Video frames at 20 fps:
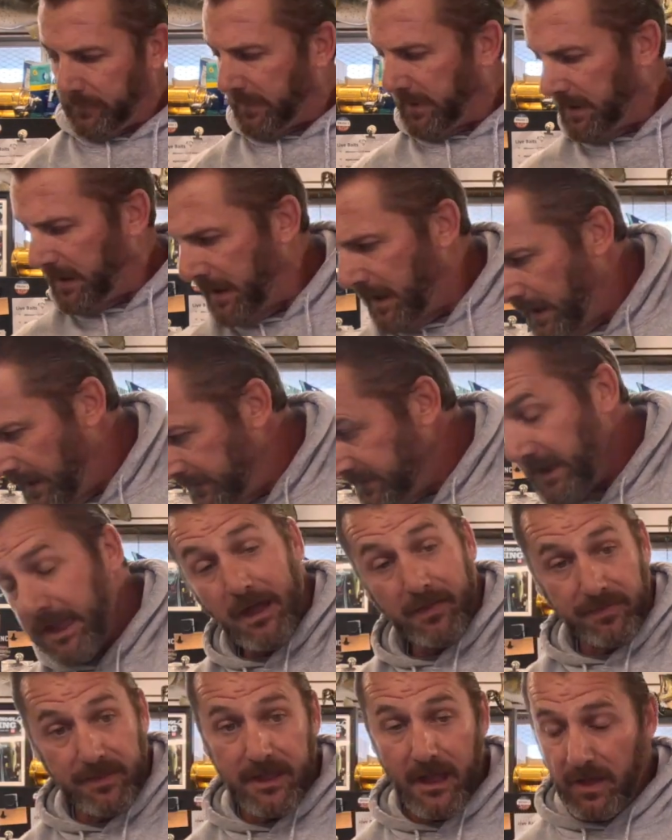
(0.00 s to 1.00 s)

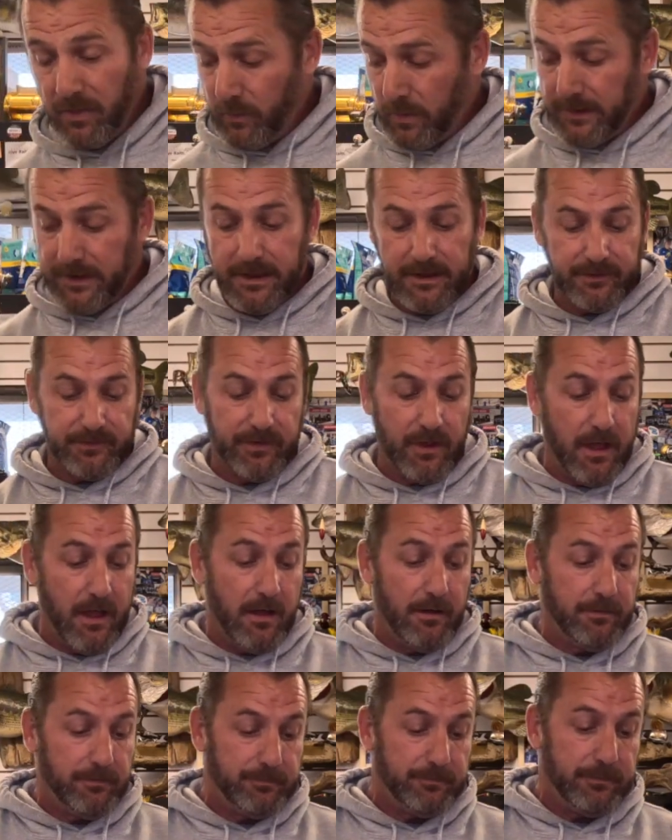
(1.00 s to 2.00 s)
Yeah, the other one is
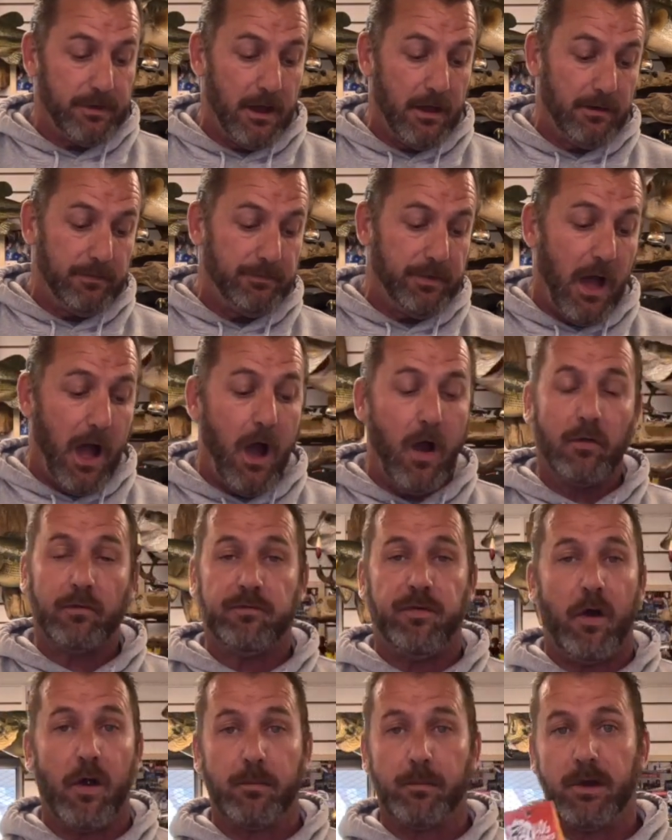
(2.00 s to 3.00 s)
the Hog
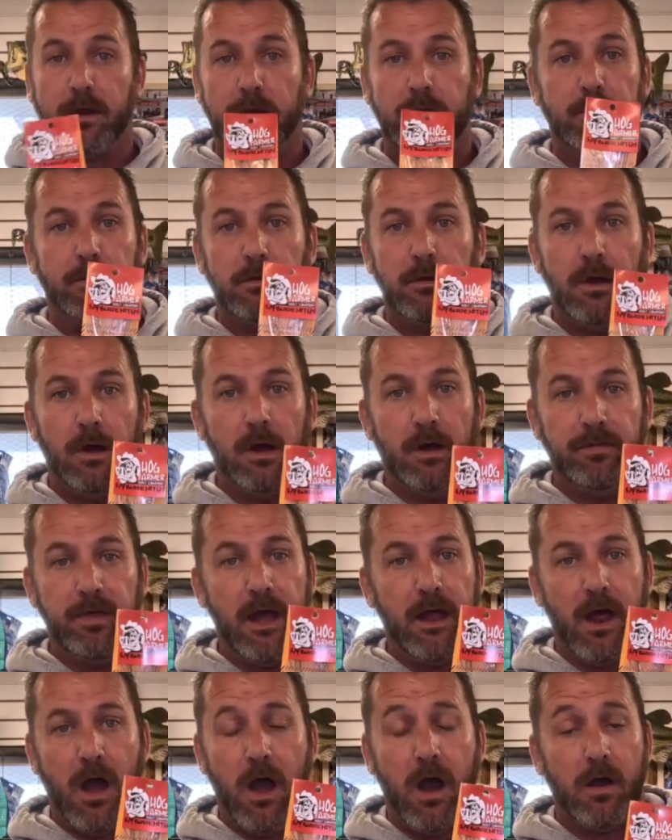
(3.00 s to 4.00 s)
Farmer.
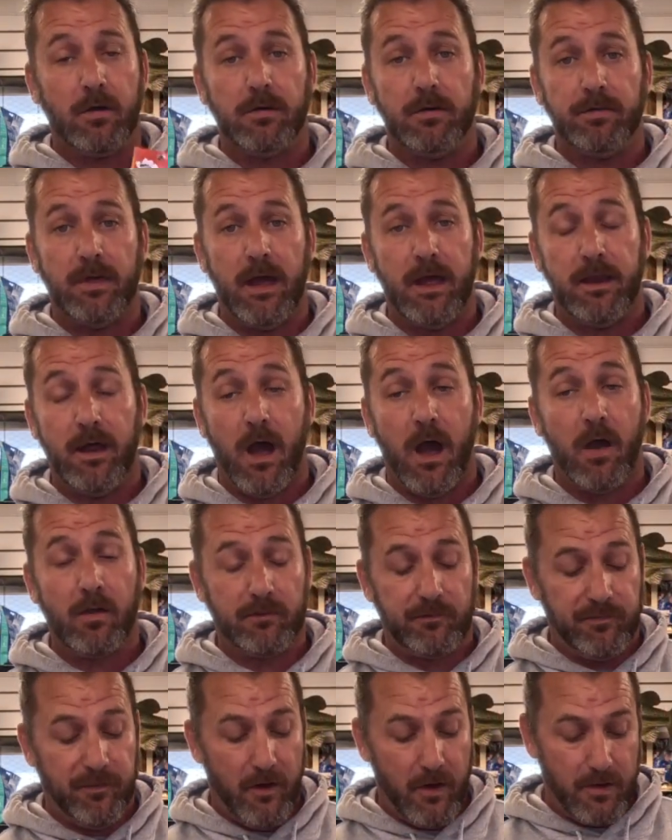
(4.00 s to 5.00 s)
That
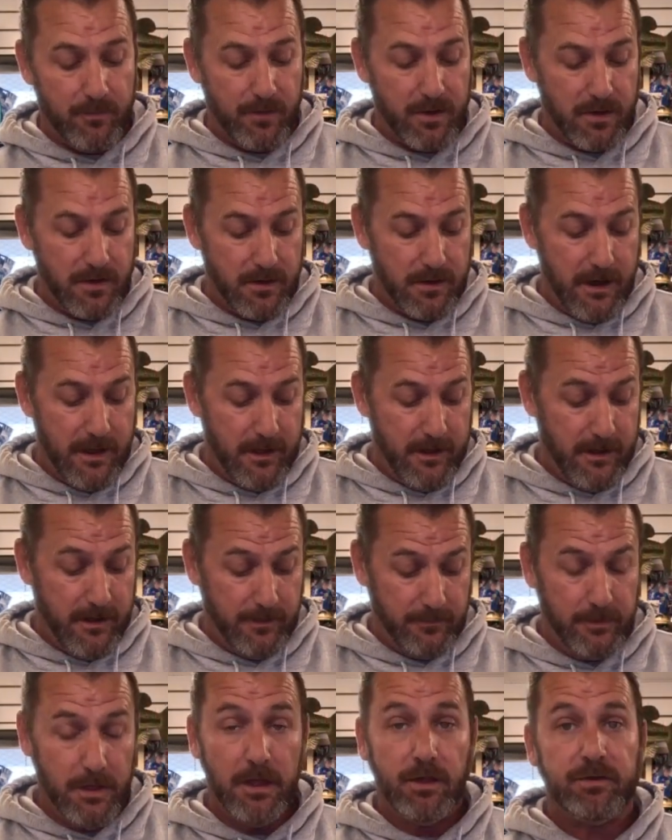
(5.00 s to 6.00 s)
Hog
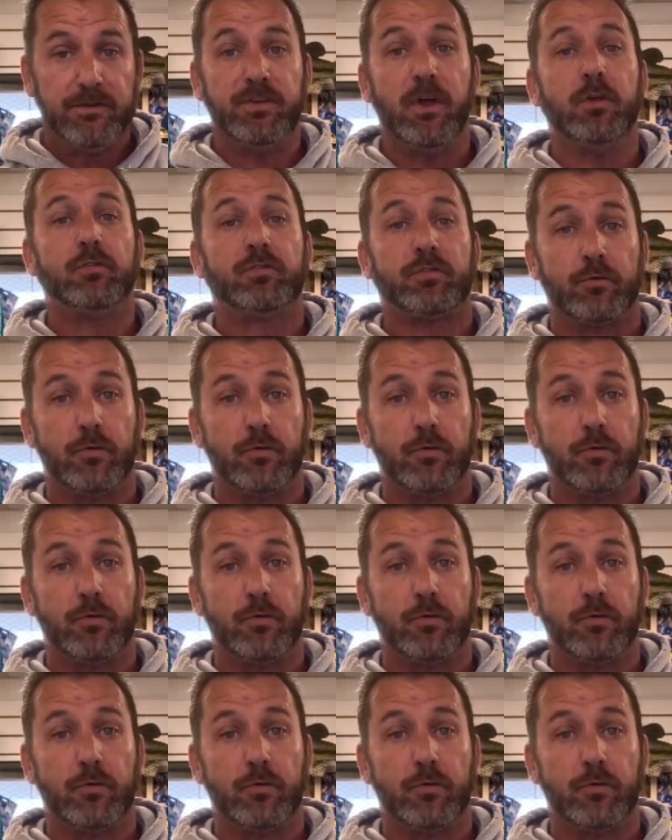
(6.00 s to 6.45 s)
Farmer Deuce